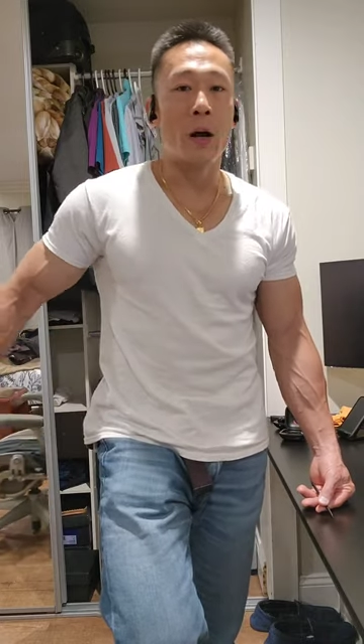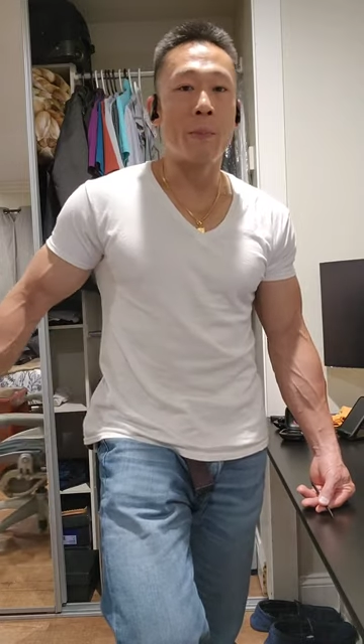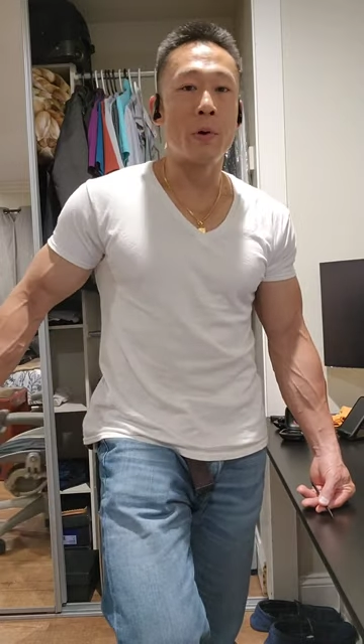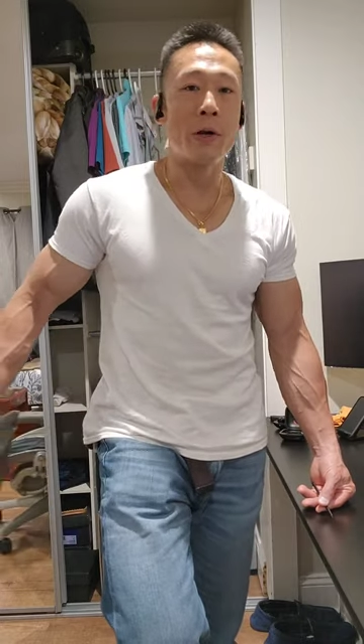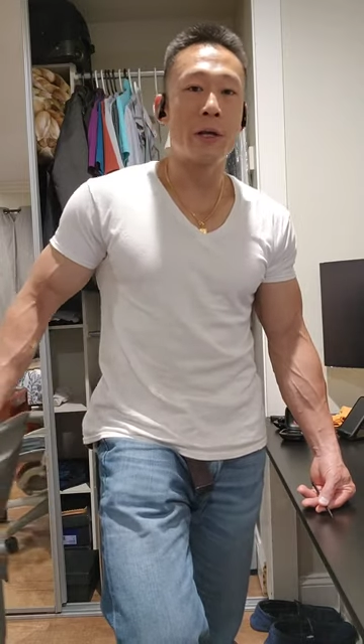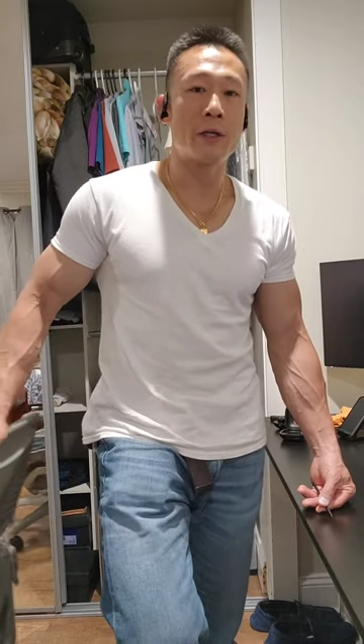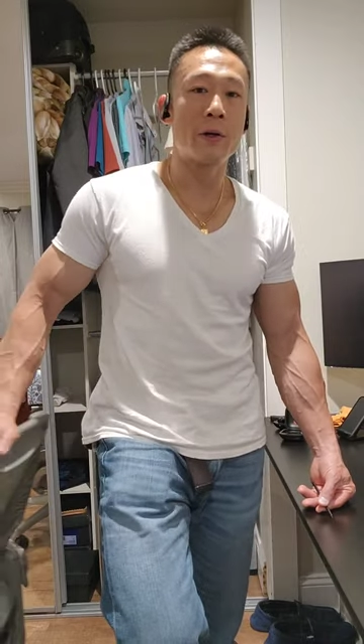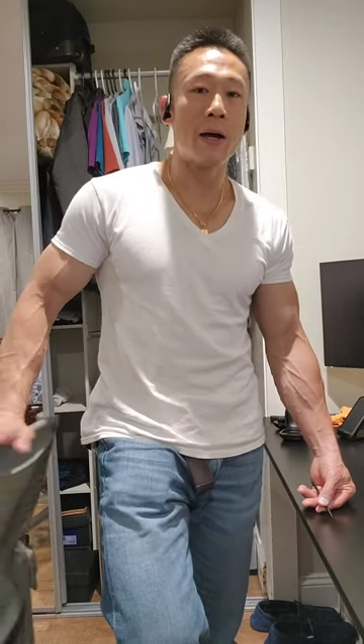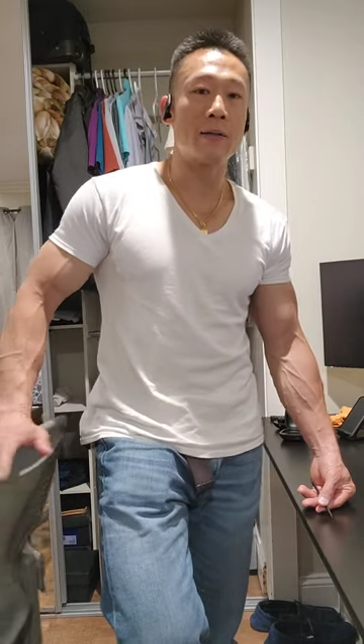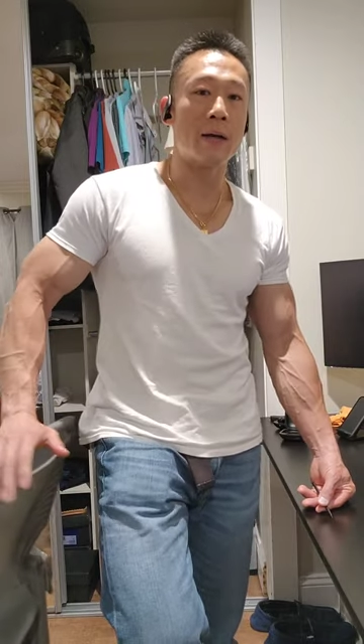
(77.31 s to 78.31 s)
I'm pretty
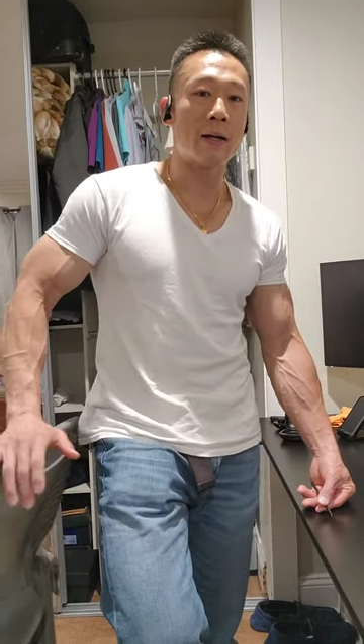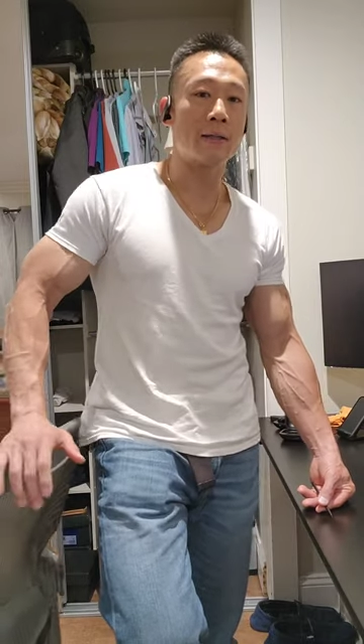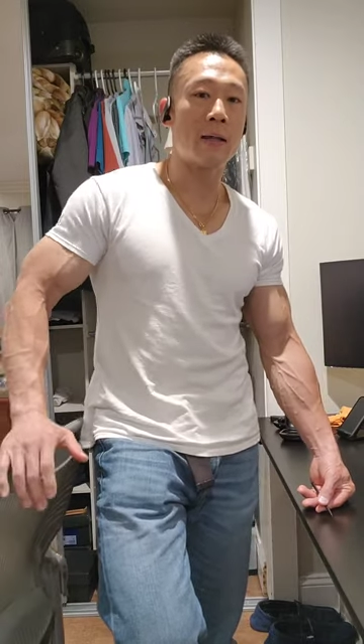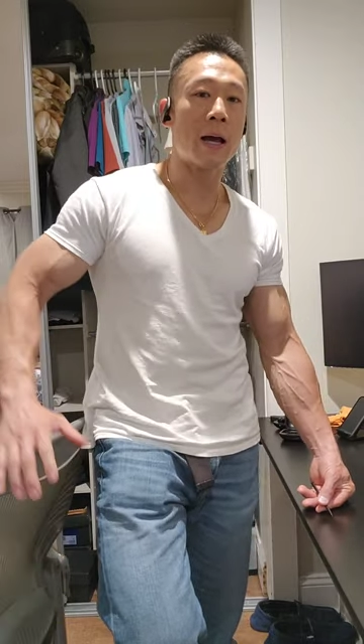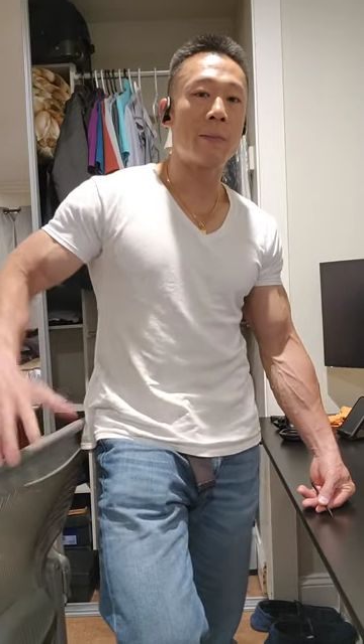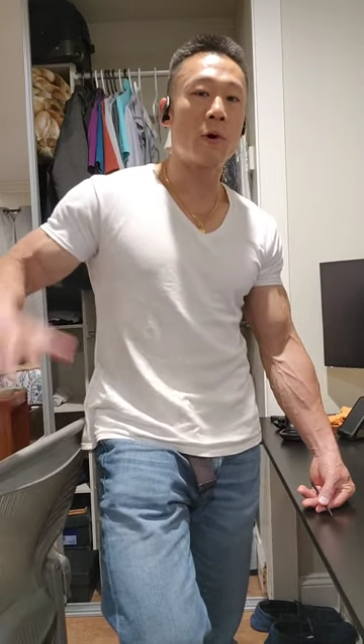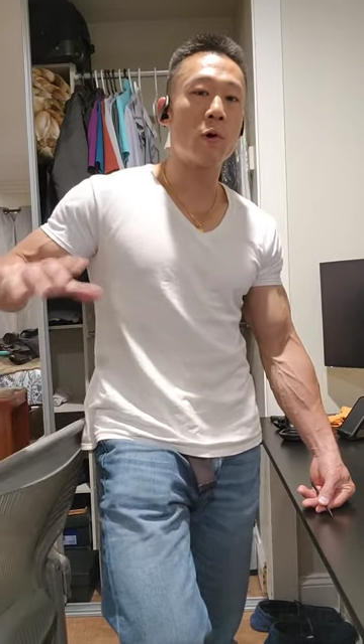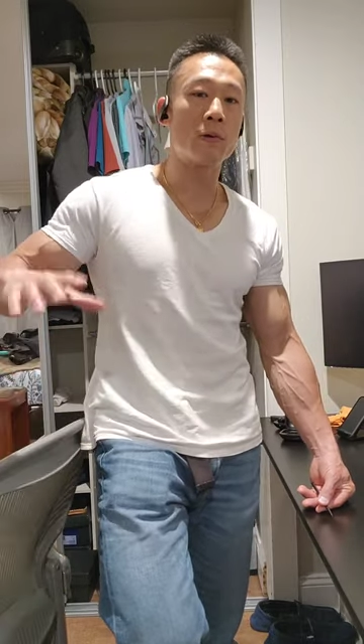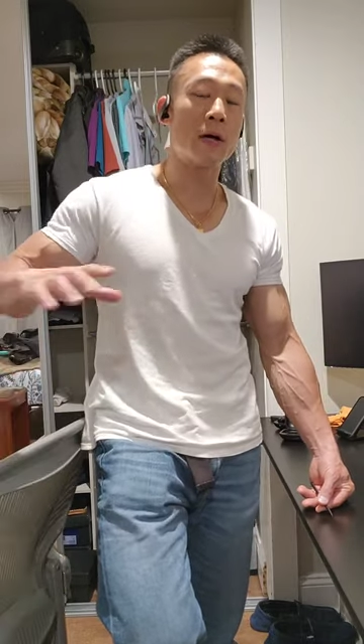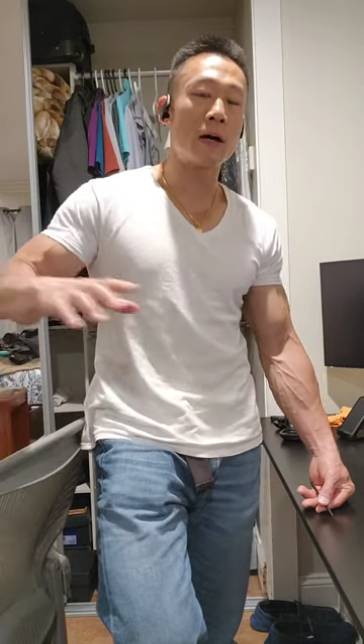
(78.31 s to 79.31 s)
sure as time
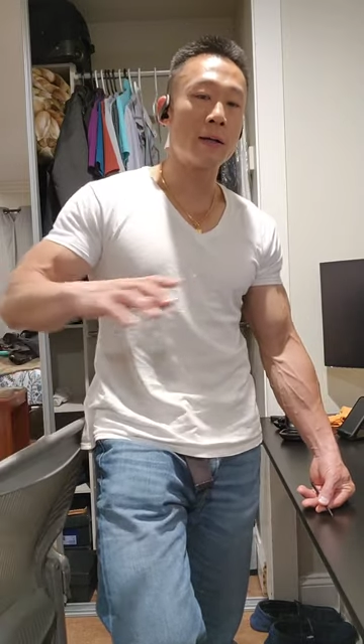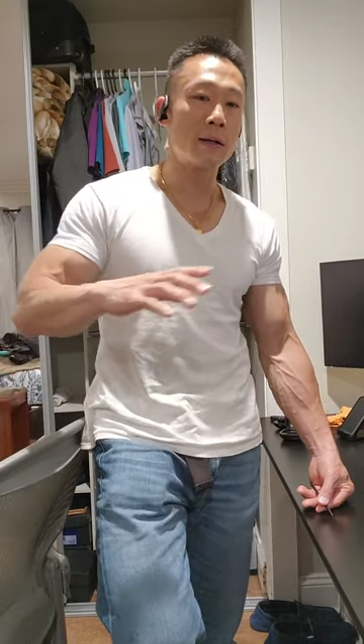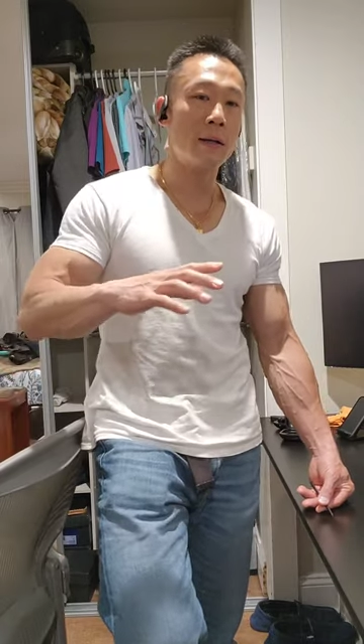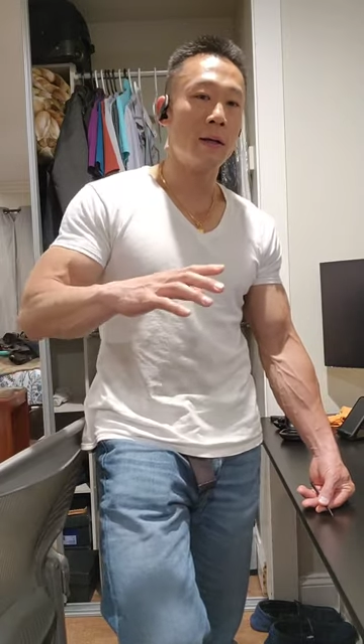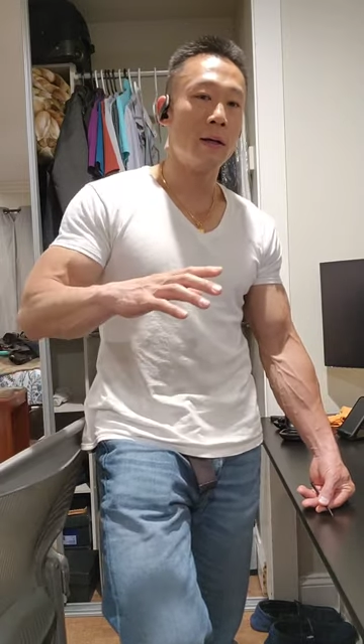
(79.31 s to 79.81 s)
goes on,